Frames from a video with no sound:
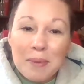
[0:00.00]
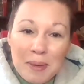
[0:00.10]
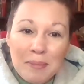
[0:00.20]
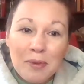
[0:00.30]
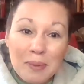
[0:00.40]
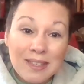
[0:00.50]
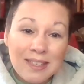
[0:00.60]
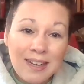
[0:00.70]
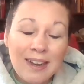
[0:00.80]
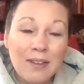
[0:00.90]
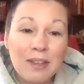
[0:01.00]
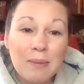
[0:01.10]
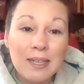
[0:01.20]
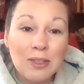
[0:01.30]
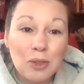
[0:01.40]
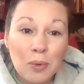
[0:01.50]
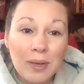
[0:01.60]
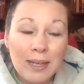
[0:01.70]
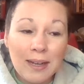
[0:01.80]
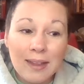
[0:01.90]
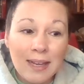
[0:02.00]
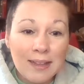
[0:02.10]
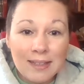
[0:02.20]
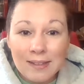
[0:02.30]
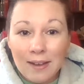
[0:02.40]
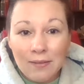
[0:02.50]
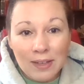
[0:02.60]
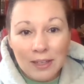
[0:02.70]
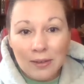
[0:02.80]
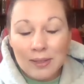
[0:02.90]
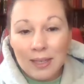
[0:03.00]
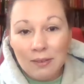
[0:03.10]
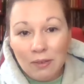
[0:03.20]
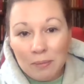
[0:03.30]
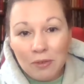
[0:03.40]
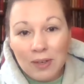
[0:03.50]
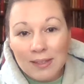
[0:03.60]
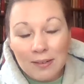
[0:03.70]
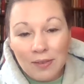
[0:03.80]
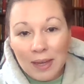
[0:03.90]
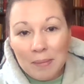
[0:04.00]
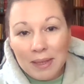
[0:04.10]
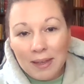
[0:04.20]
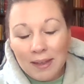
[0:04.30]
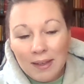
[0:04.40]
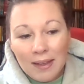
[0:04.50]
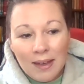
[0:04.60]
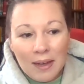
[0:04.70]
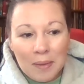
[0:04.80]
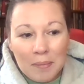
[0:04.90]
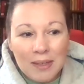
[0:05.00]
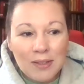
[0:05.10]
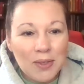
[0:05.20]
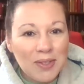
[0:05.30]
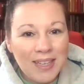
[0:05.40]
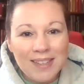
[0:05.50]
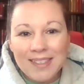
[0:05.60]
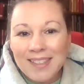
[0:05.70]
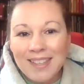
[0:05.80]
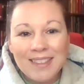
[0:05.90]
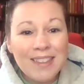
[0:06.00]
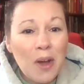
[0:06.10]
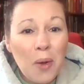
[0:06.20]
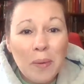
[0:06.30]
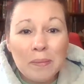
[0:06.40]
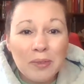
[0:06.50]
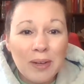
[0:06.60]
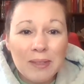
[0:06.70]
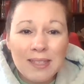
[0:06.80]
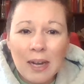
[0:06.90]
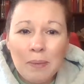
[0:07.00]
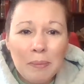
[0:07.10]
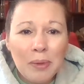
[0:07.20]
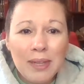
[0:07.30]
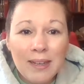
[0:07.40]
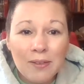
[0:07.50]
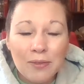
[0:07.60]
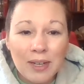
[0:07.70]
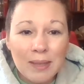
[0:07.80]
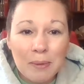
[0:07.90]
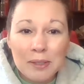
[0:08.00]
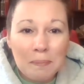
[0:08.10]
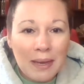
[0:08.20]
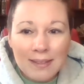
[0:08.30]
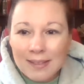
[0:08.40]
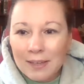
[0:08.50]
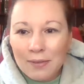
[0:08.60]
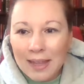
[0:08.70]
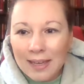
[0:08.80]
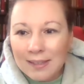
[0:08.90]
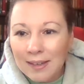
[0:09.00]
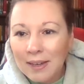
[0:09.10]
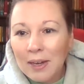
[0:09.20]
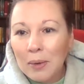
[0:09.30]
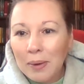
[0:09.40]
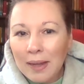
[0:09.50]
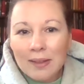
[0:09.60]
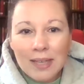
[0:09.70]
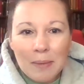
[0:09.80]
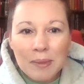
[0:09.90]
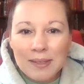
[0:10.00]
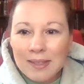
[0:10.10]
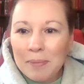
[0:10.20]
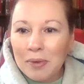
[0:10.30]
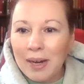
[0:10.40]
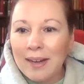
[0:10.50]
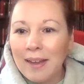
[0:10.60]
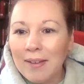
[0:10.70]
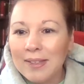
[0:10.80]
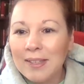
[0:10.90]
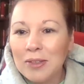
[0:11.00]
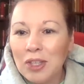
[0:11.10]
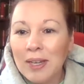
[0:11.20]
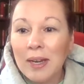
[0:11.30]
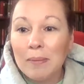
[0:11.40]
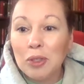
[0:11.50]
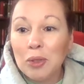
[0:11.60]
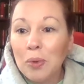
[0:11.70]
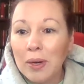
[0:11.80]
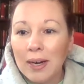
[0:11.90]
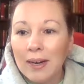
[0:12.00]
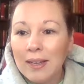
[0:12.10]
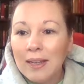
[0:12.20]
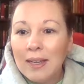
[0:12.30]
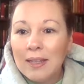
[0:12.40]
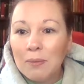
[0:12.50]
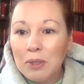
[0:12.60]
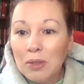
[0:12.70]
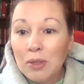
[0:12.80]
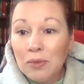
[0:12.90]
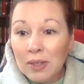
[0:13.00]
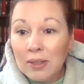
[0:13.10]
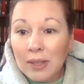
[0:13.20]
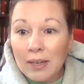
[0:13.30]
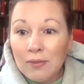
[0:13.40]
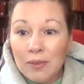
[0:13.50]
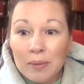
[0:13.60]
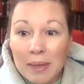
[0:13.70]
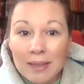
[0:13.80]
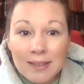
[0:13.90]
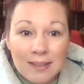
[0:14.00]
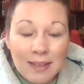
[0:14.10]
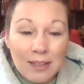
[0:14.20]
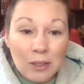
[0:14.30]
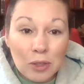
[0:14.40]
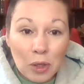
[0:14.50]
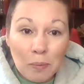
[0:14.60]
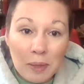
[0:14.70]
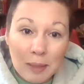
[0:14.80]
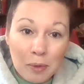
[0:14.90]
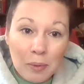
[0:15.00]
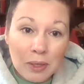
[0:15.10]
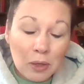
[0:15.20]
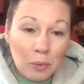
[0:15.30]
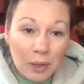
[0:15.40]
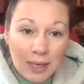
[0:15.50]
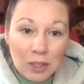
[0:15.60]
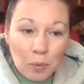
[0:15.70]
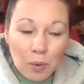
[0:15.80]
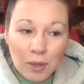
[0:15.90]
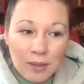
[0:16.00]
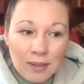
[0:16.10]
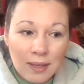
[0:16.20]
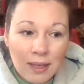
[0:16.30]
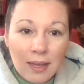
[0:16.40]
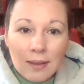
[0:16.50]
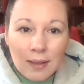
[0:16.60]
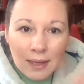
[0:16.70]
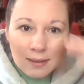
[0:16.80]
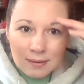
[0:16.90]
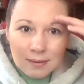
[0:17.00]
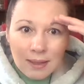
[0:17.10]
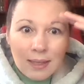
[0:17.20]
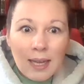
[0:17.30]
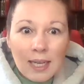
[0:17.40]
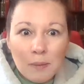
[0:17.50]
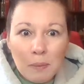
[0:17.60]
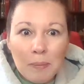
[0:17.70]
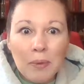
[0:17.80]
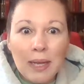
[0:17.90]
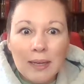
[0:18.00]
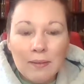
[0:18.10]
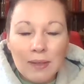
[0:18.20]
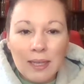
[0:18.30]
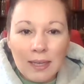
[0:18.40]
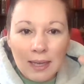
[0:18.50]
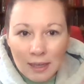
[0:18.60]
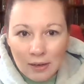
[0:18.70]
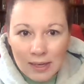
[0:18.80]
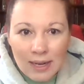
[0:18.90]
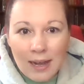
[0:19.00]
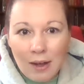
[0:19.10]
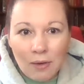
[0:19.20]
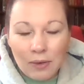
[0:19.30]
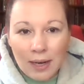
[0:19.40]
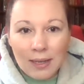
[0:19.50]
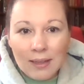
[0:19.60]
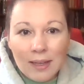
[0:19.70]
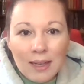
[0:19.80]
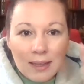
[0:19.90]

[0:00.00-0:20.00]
But people have been saying how they've been enjoying a lot of these live videos, even from their friends and family, because they're seeing just like the homes, right? Just how people live, right? The most basic of things. We're out there keeping it simple right now. So Jan, I'm sure that when you do real life, real mess, and you show people what you're working towards, that takes people out of the here and now, right?